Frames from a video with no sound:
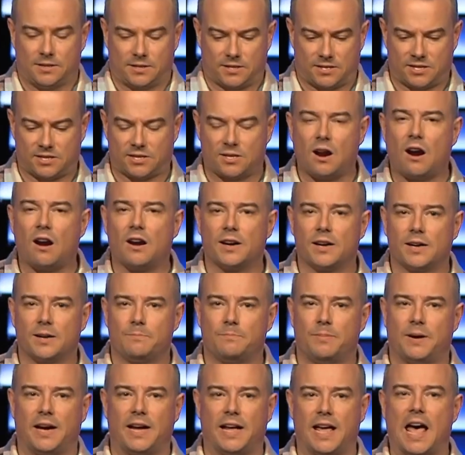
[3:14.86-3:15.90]

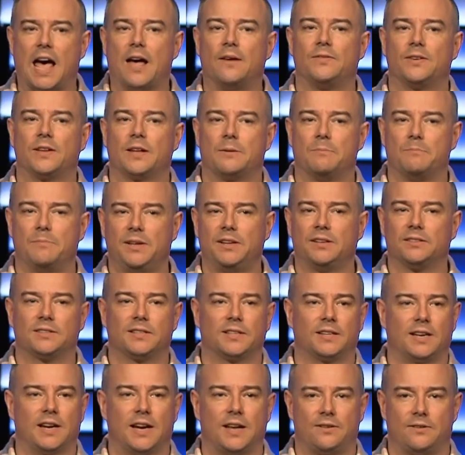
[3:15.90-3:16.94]
started by having a meal
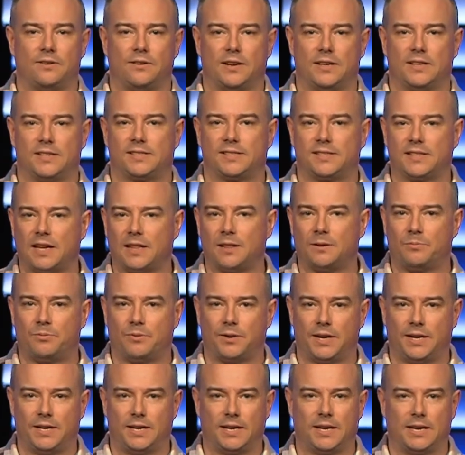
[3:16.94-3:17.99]
together and
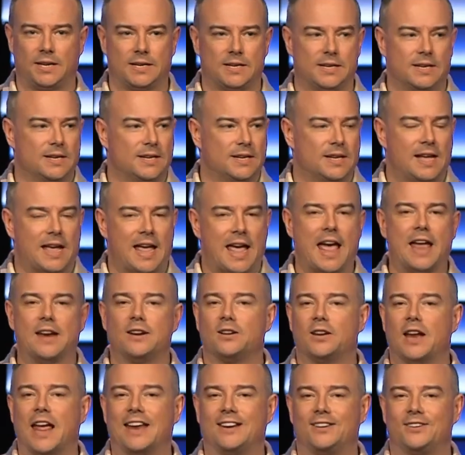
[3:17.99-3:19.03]
celebrating
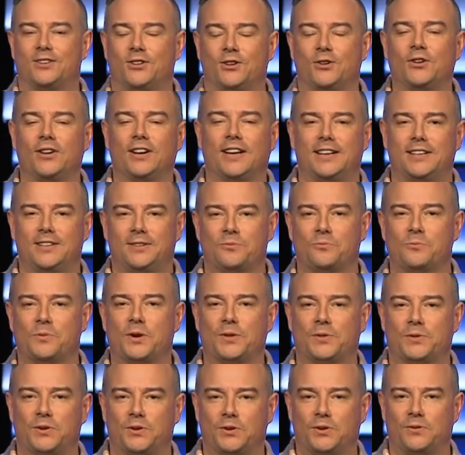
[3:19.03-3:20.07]
and do it
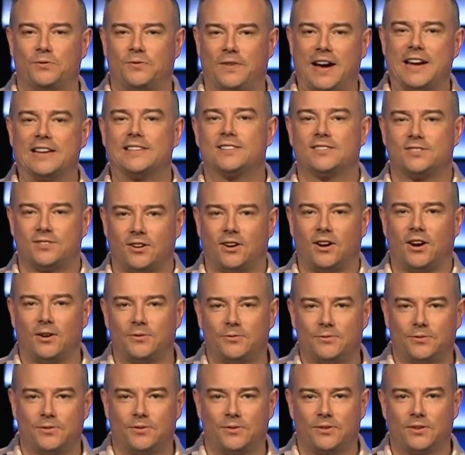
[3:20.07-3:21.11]
with your devices
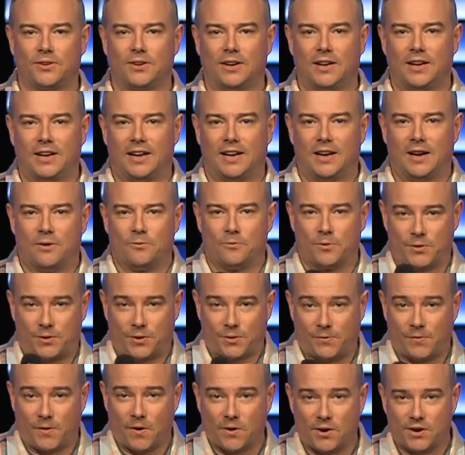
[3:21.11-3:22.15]
off, with
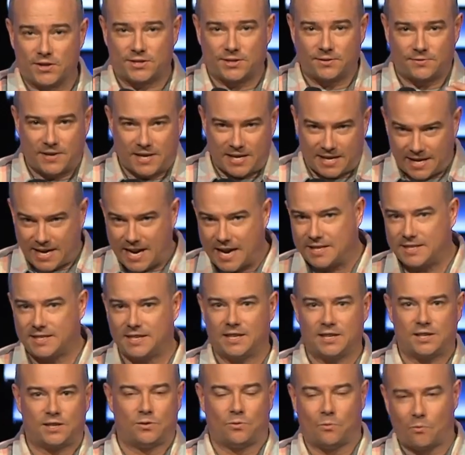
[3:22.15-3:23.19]
the focus of
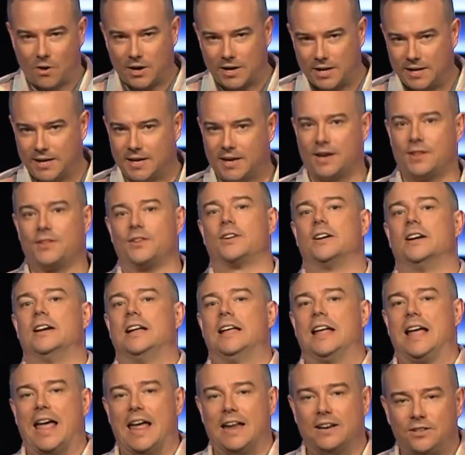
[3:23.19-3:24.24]
connecting to one another
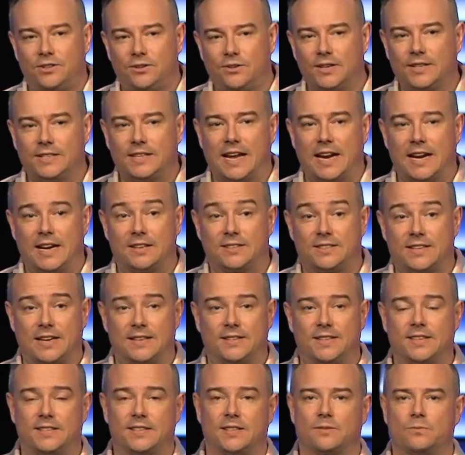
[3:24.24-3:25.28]
and doing that and
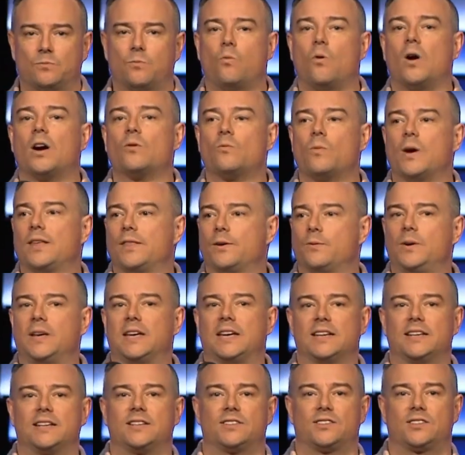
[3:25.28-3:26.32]
saying, this is one way that we
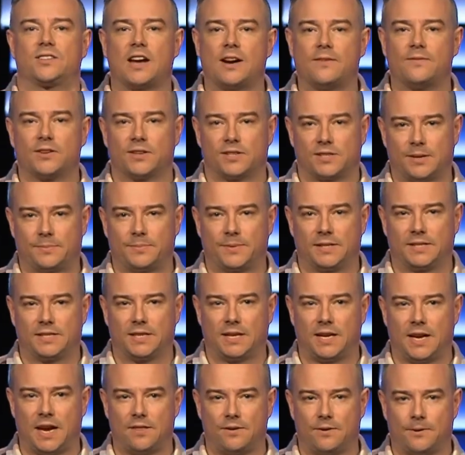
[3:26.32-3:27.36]
can discover something
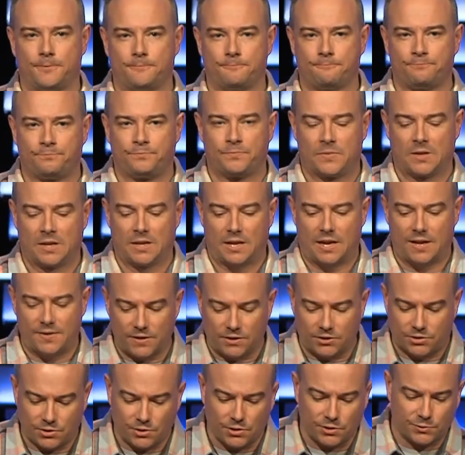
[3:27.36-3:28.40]
together. And
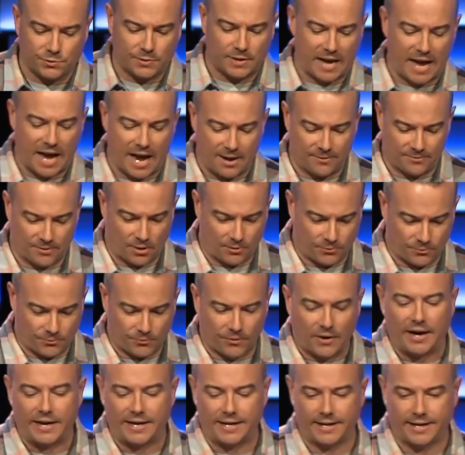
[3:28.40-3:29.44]
the Jews would have on
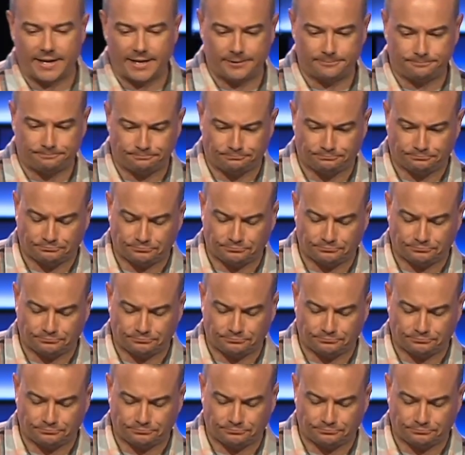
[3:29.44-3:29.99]
Friday night,